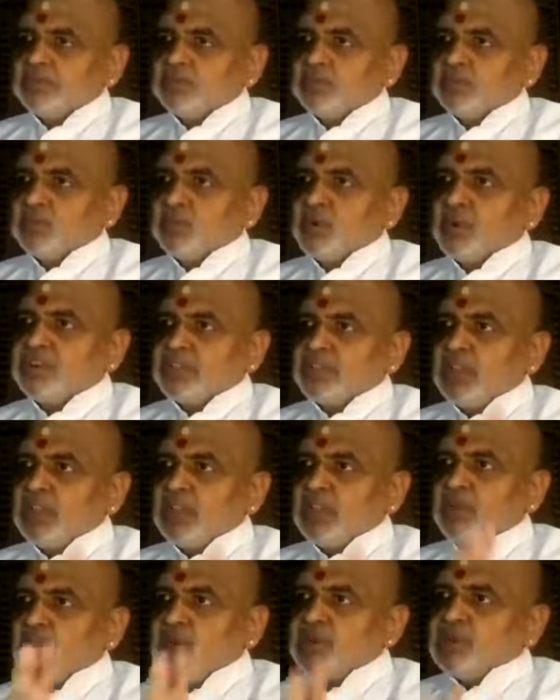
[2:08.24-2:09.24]
What I
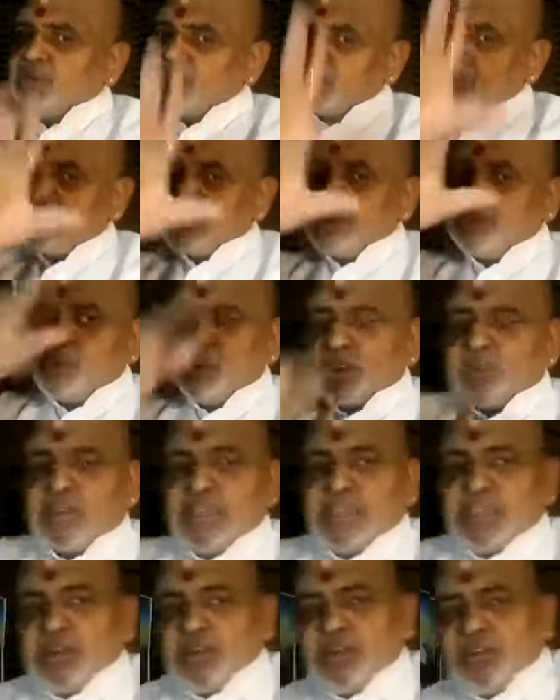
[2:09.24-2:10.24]
wanted to conclude,
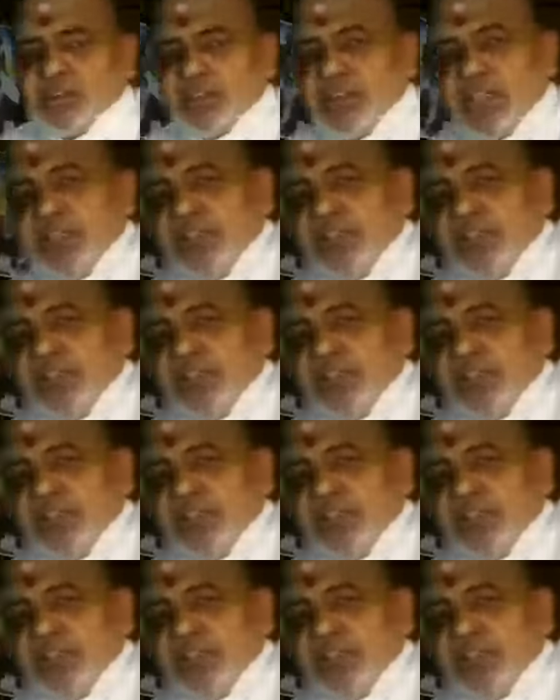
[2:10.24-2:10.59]
I will